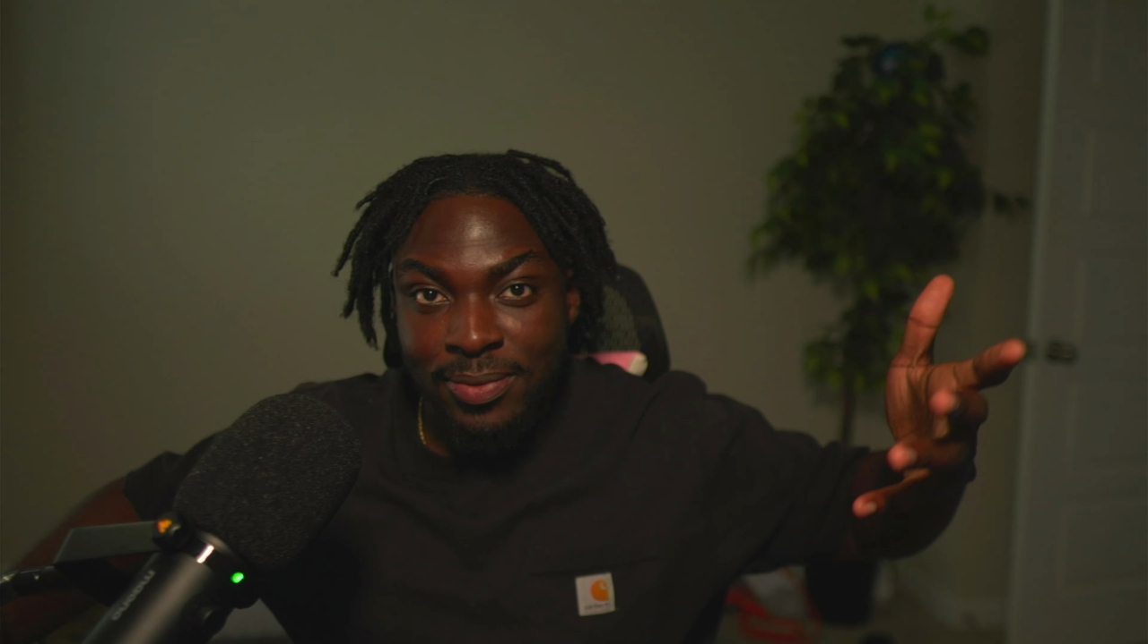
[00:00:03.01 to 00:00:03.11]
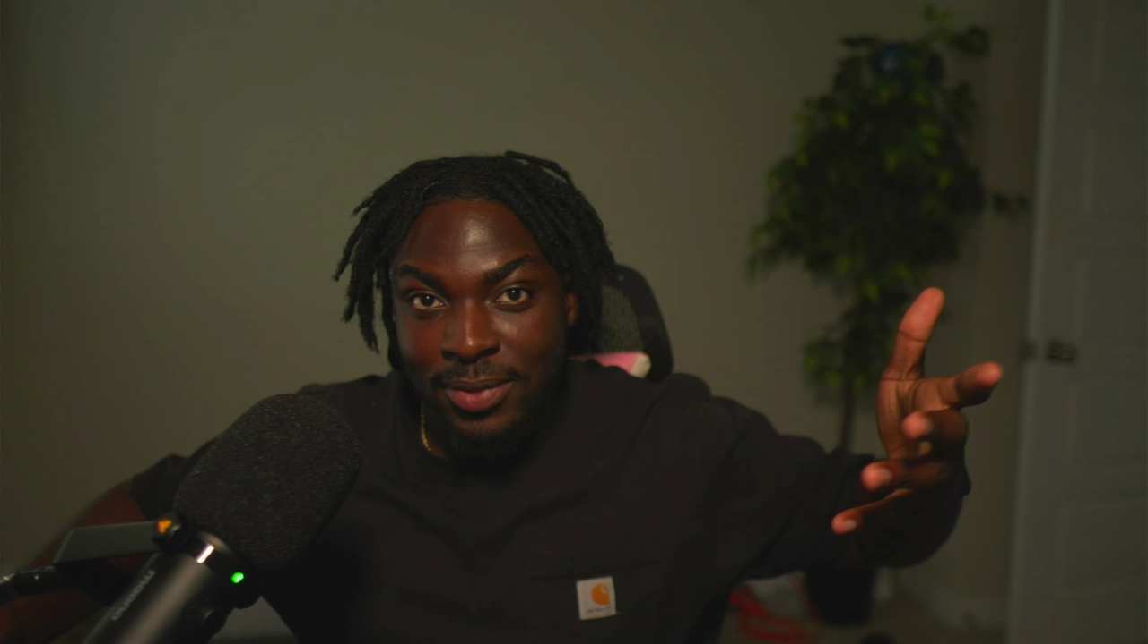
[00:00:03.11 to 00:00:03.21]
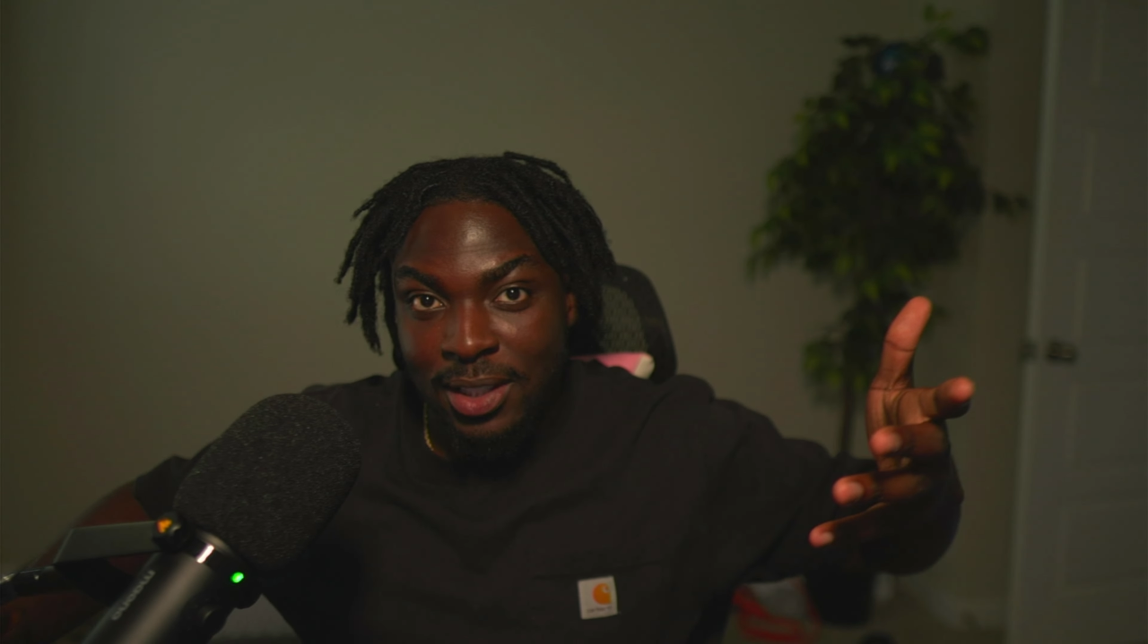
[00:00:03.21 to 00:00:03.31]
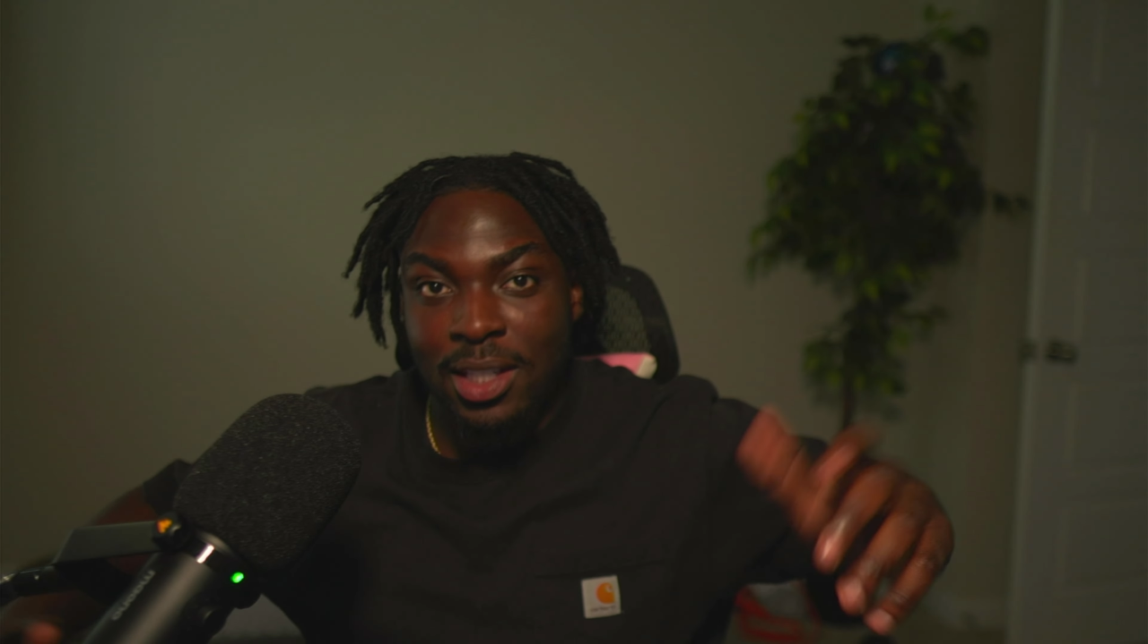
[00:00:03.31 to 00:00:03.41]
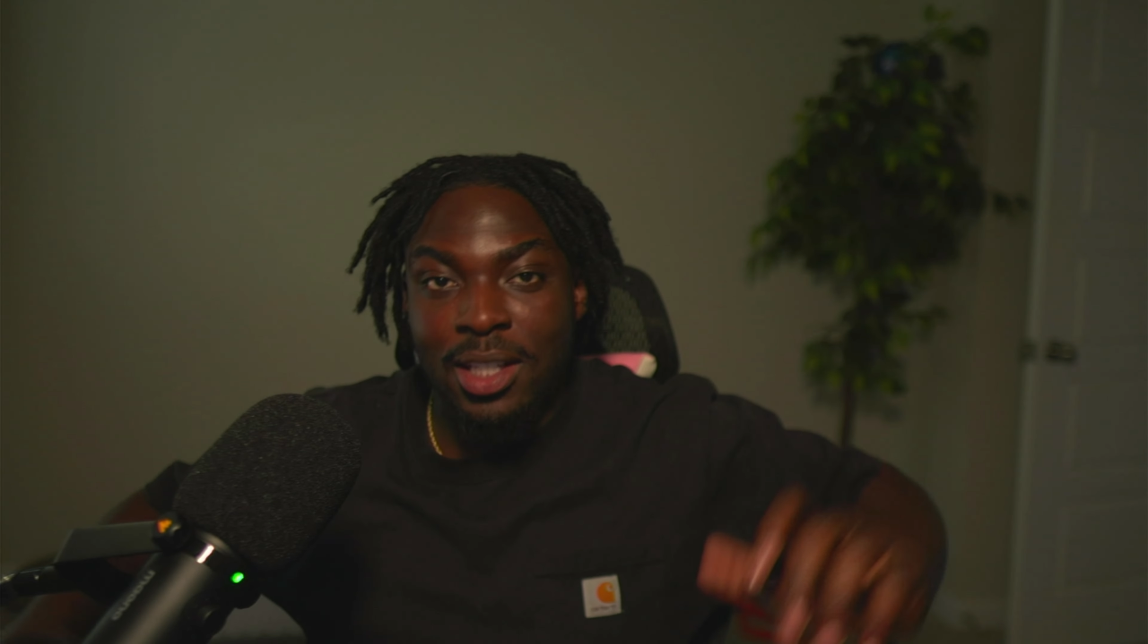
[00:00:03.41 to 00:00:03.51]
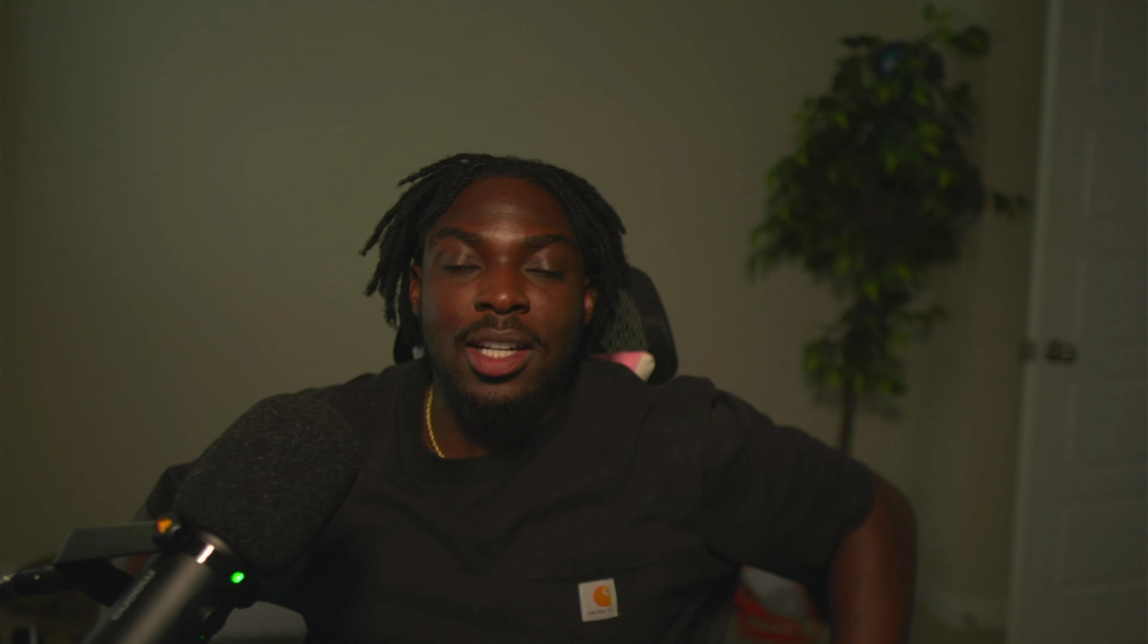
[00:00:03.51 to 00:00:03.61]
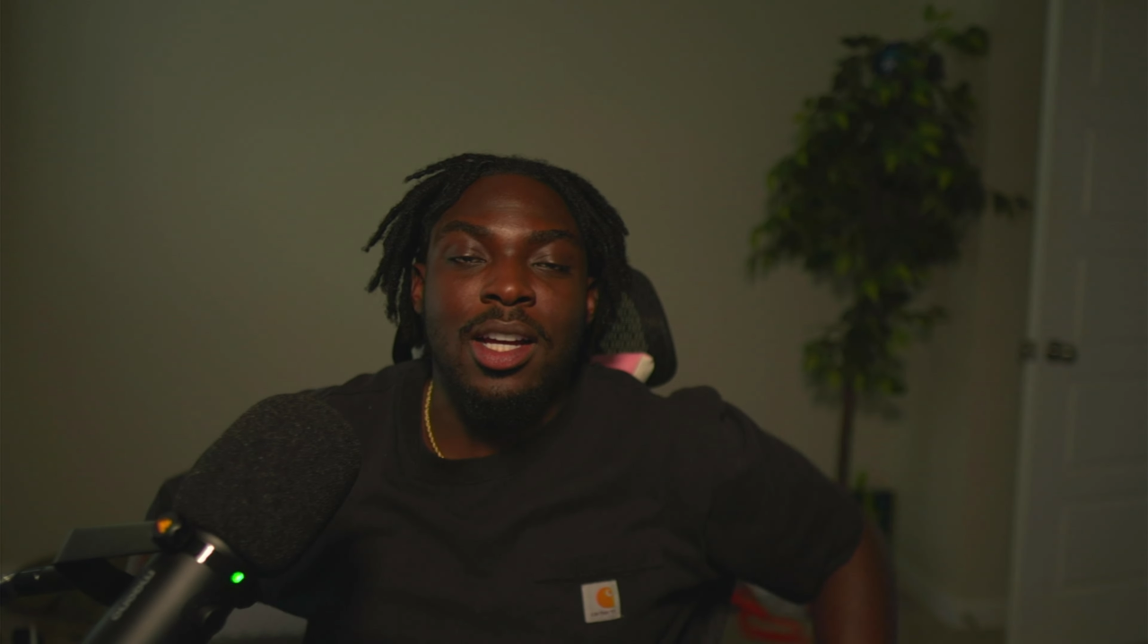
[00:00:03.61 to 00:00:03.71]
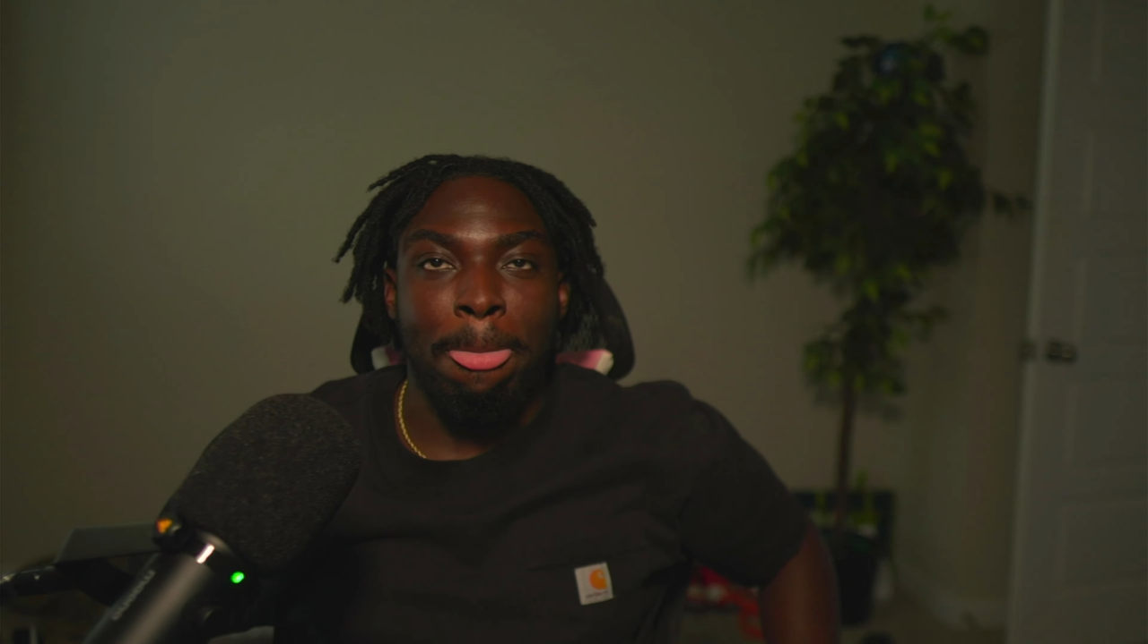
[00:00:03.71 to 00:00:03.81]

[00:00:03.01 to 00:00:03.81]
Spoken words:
You dig?